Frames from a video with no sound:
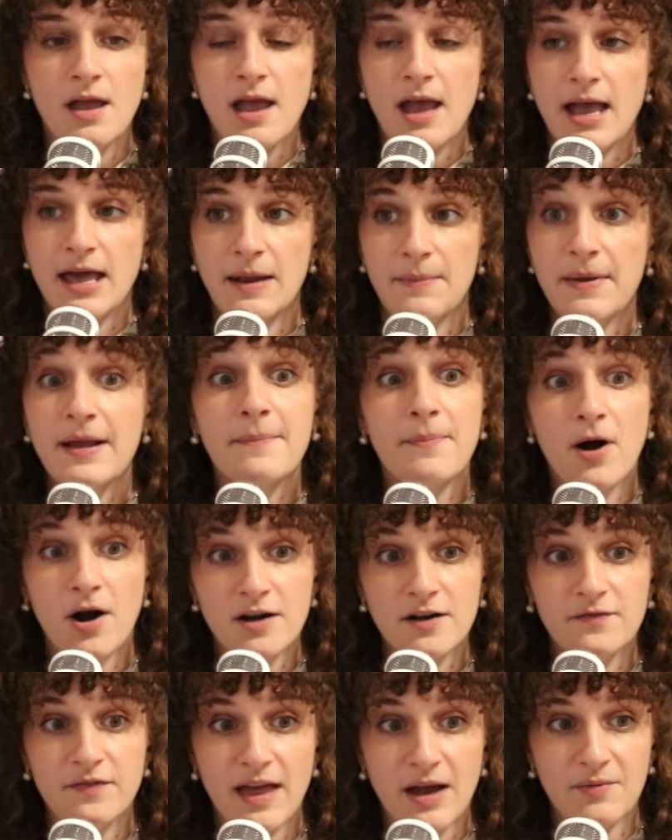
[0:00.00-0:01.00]
And a big
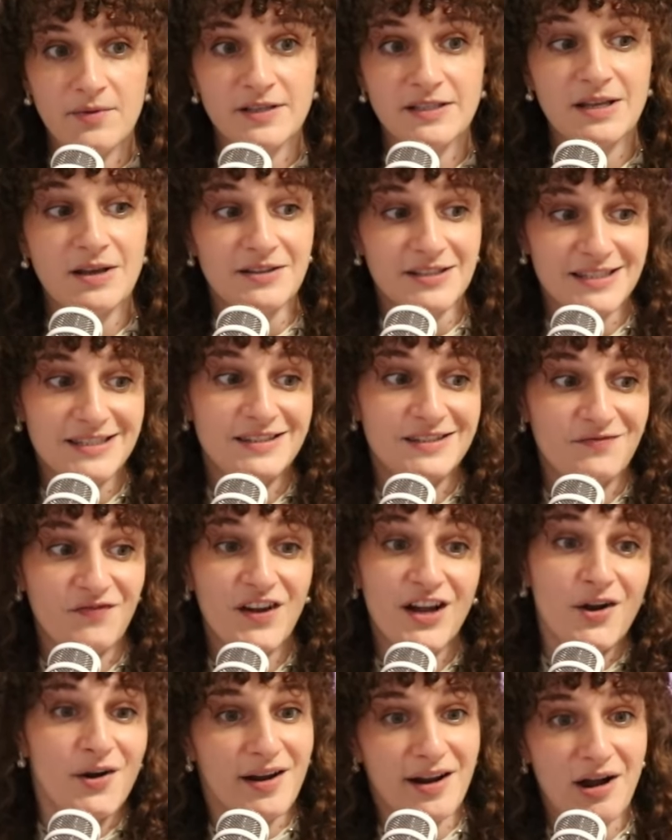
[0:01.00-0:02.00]
part of that was
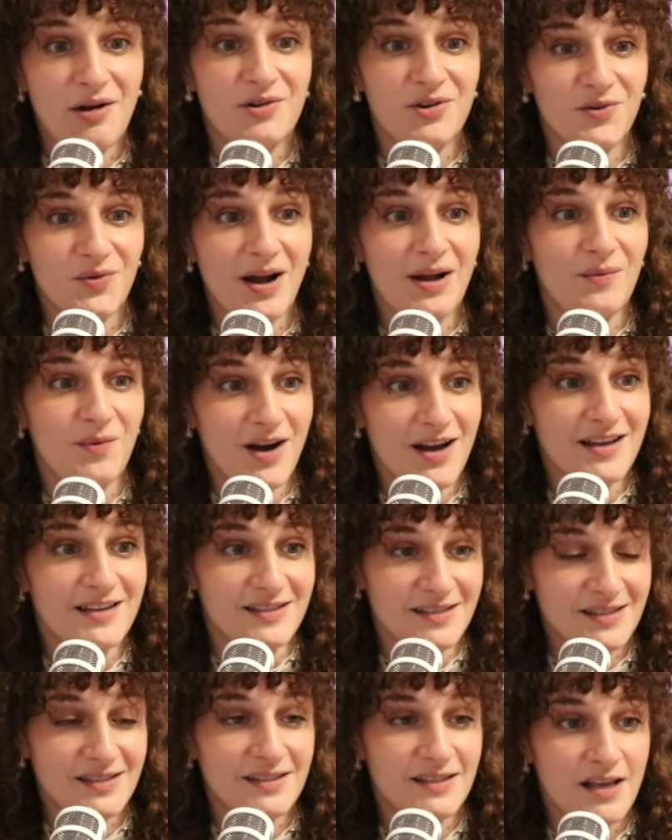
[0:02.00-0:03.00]
figuring out who I
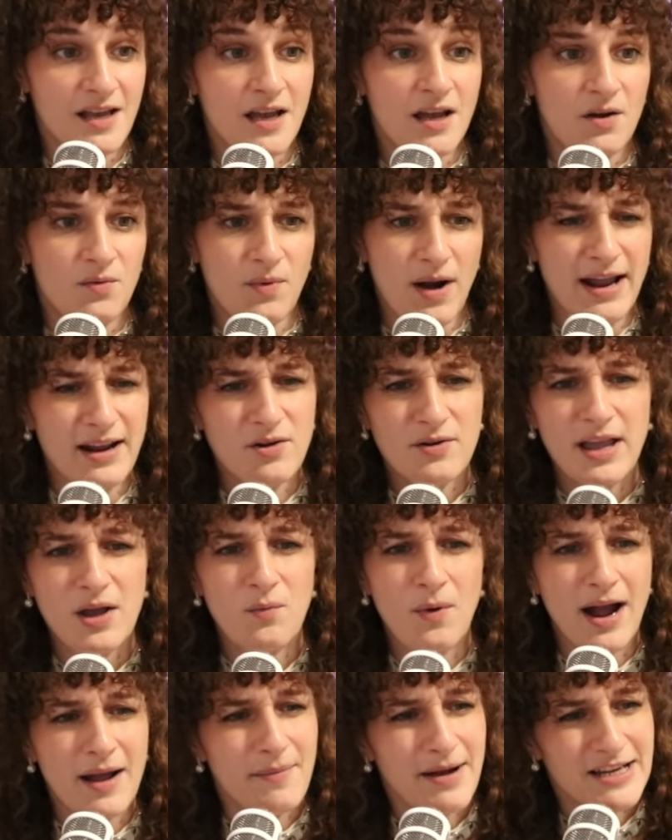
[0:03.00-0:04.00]
was, right? Okay,
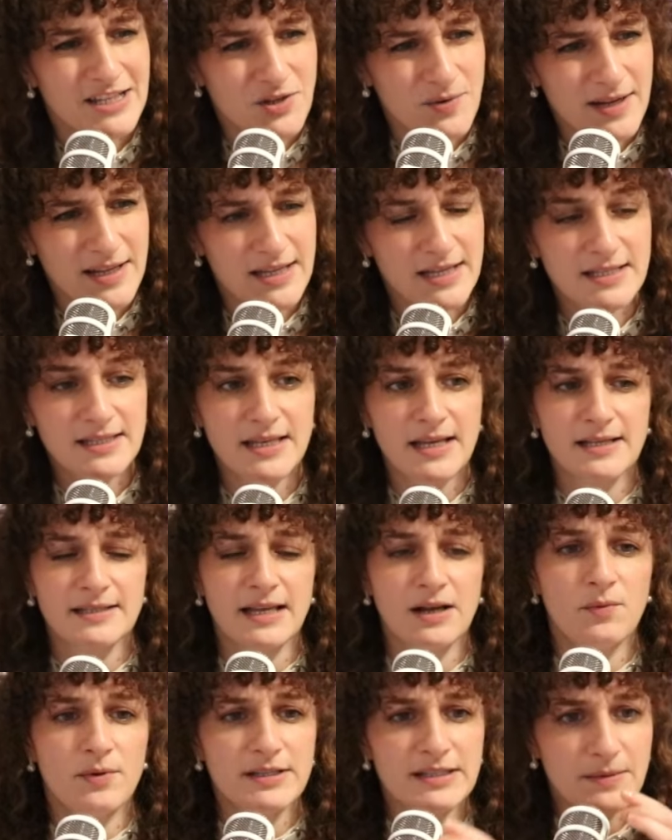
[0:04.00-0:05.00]
why am I doing these things?
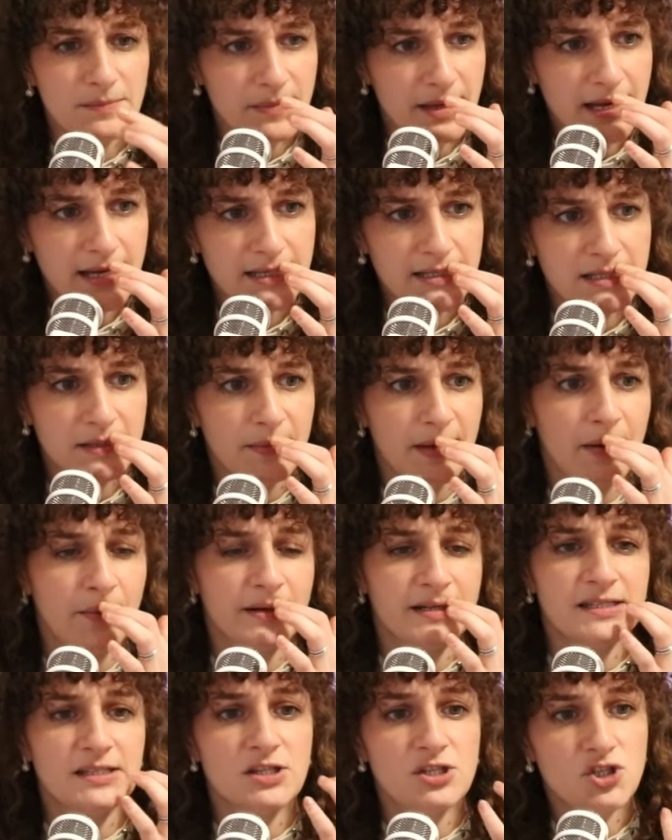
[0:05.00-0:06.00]
Like, what does it mean to me?
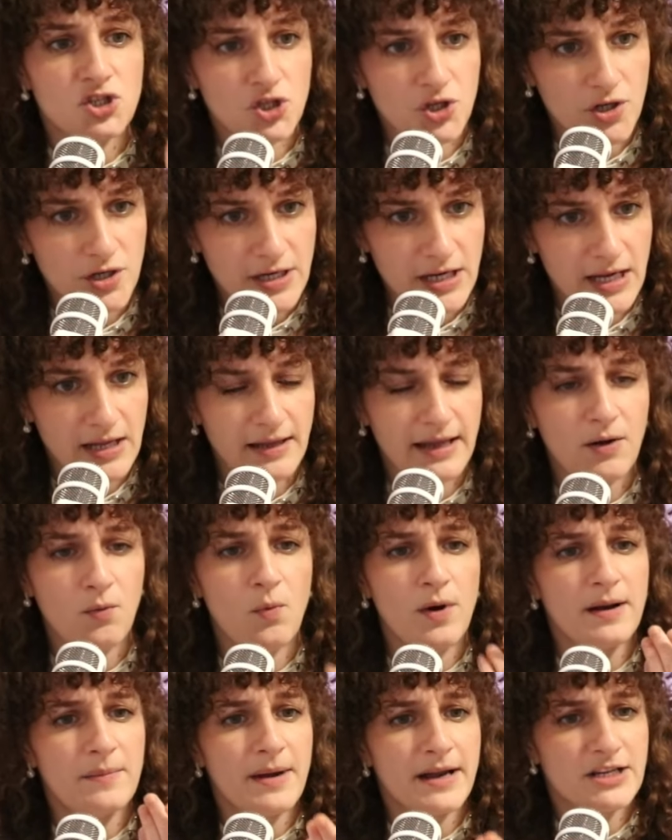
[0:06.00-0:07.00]
What's the journey? Like,
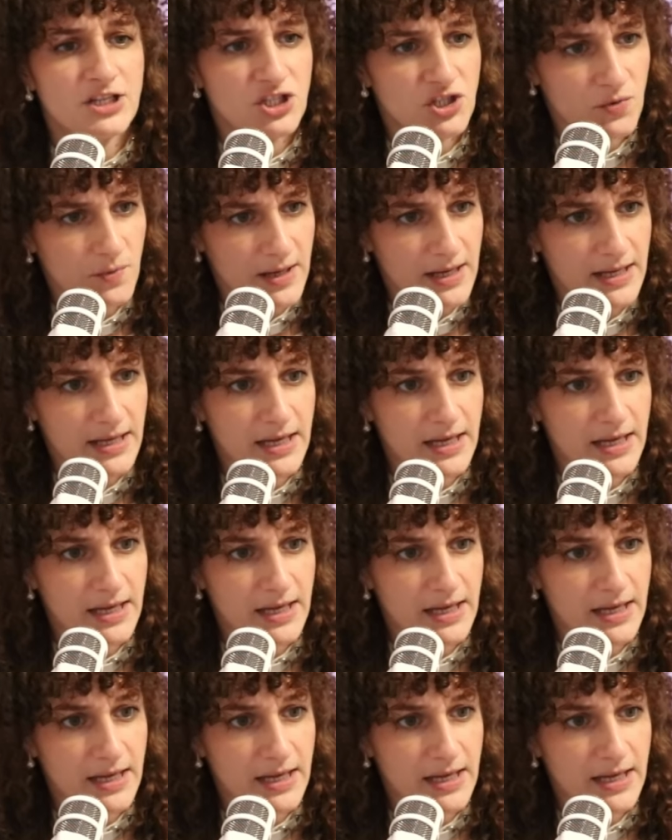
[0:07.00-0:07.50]
what am I doing